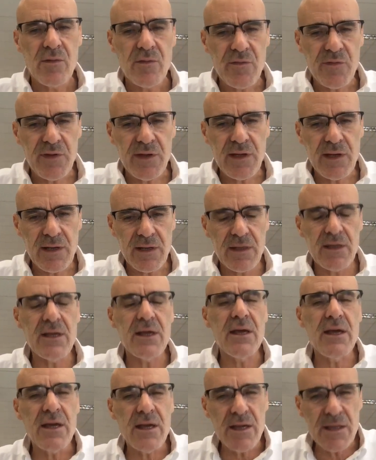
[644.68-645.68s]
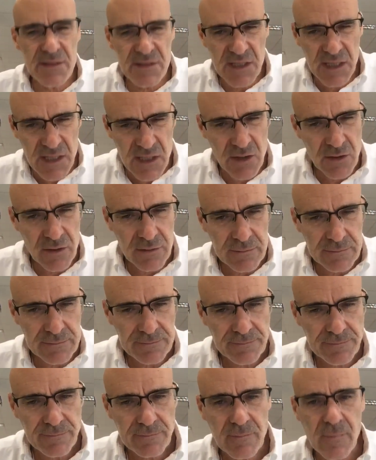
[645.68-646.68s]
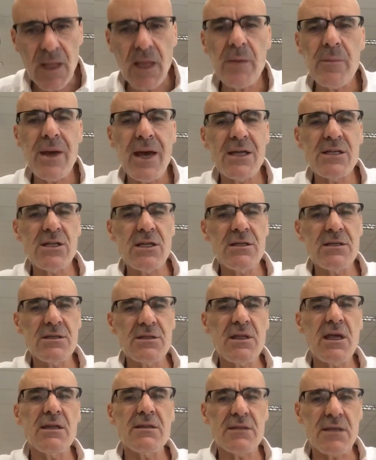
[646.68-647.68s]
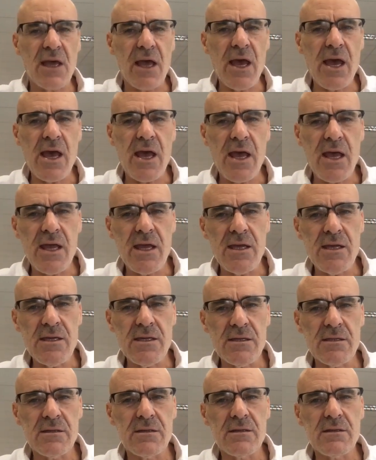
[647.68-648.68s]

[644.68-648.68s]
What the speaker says: feel insecure. Imagine state A